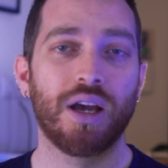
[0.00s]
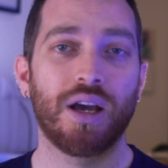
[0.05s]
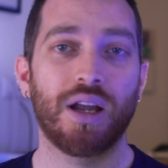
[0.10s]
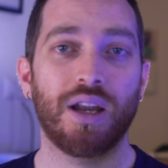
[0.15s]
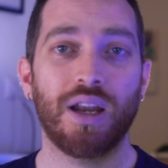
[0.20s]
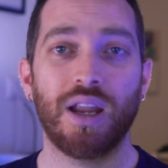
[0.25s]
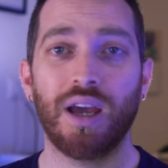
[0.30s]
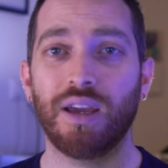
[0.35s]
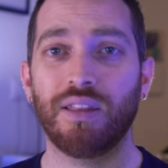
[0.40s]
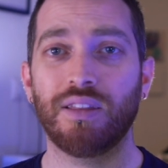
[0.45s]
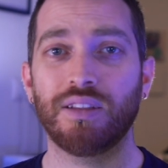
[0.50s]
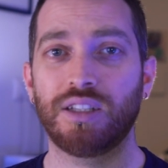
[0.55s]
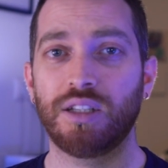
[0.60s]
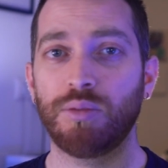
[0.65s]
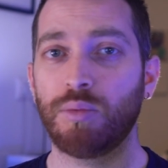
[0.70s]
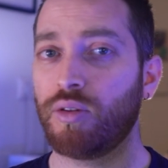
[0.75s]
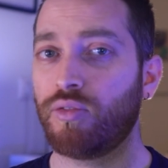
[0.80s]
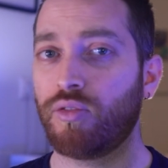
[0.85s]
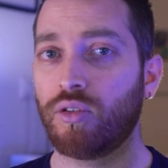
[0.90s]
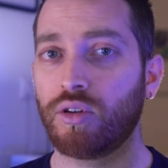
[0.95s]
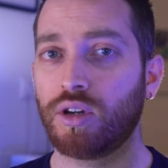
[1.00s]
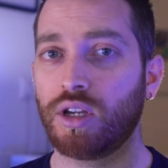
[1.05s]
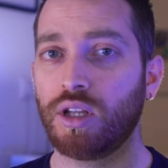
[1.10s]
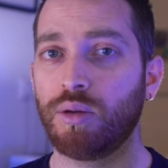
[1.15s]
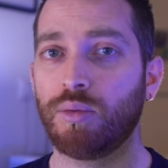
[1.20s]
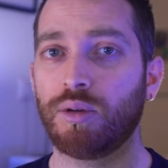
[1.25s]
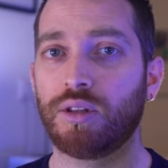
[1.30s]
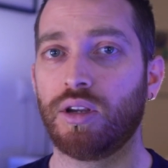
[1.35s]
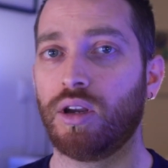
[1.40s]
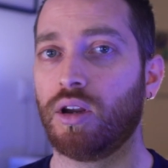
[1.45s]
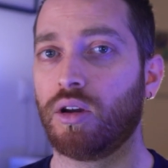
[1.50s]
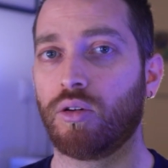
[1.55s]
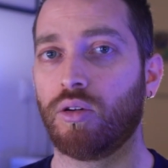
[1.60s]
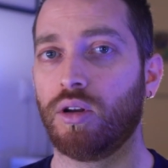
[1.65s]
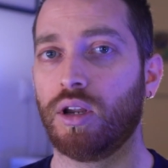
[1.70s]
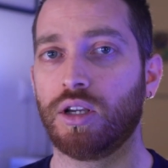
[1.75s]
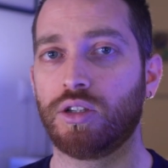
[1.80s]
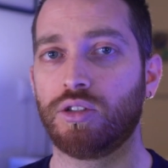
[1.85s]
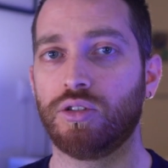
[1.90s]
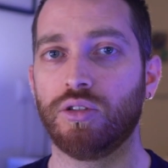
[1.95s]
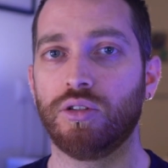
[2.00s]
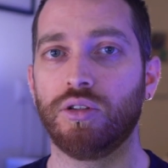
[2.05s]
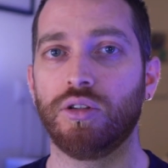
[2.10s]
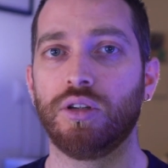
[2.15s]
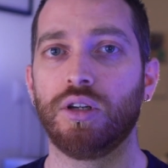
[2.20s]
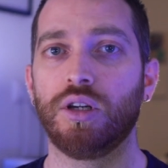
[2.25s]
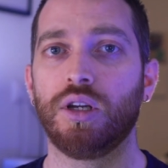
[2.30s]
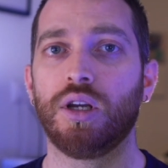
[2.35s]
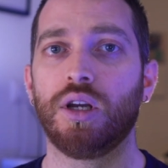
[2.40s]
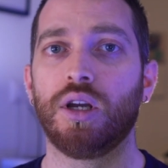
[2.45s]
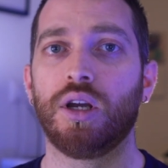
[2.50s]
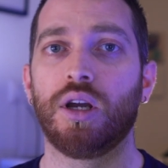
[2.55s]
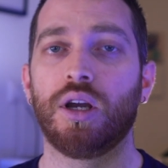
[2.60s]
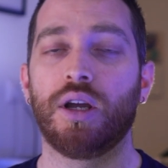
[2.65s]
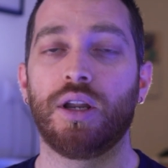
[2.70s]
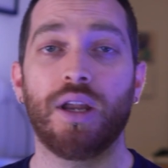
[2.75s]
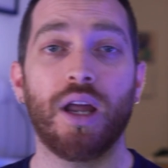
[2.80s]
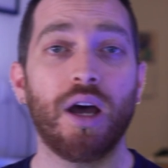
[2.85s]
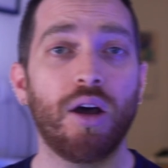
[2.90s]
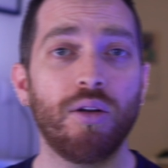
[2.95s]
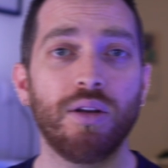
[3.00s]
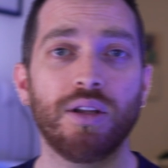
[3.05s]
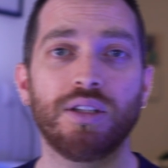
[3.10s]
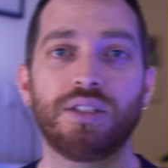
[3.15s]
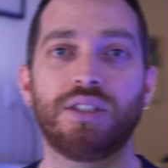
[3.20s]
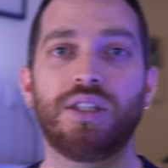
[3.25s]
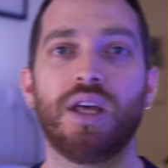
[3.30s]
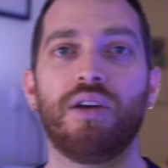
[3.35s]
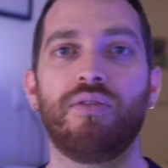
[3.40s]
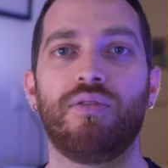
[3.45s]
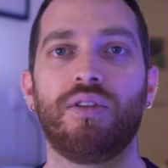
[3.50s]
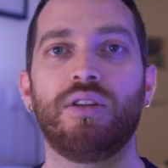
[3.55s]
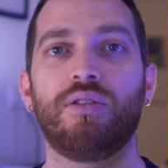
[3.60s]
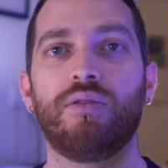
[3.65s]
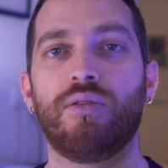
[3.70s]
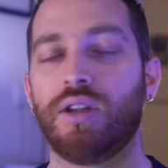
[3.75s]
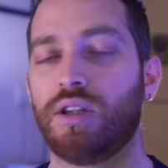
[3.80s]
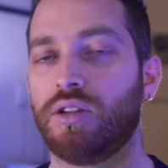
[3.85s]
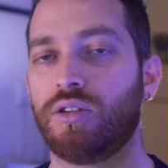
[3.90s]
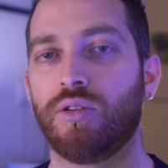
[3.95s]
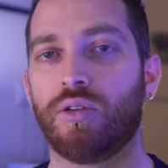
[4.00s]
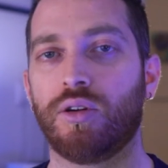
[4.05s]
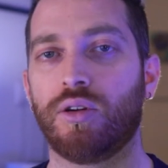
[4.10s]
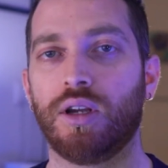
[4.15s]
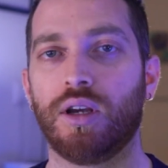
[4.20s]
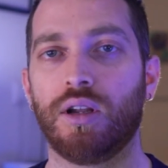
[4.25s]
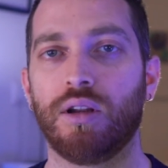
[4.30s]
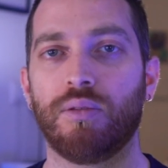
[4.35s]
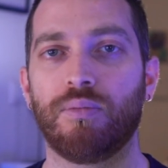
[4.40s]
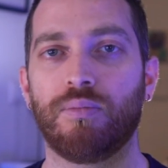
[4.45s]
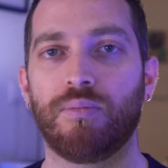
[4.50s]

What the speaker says: like the Cinema 4D material collection. Now let's dive into the tutorial.